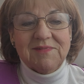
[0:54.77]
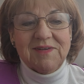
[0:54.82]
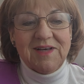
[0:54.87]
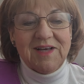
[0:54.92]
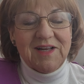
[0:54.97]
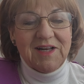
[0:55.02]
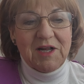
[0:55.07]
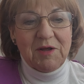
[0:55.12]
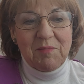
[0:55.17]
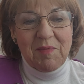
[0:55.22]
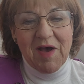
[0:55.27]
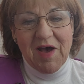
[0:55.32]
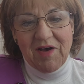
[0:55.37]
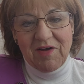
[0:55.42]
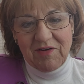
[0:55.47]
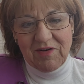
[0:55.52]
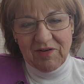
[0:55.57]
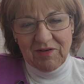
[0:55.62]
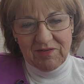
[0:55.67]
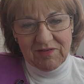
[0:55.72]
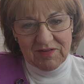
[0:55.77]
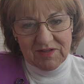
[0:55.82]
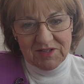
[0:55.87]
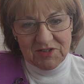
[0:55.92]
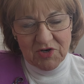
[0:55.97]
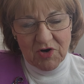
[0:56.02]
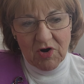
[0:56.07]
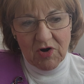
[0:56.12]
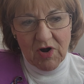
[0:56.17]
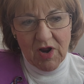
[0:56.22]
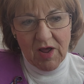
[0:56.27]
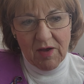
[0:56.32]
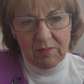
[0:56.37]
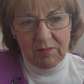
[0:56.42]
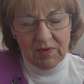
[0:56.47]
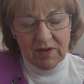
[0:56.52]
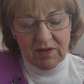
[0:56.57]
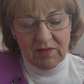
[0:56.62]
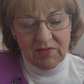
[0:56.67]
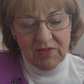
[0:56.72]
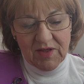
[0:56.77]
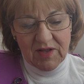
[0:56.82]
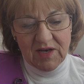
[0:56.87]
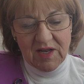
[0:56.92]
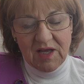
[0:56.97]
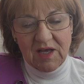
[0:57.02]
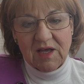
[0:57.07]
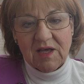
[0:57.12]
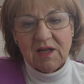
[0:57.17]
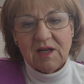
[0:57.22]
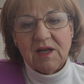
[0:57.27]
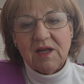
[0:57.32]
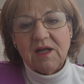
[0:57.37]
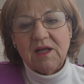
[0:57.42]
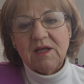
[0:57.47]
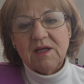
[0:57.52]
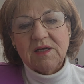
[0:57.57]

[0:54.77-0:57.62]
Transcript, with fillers: getting him out on the turnout, if they did,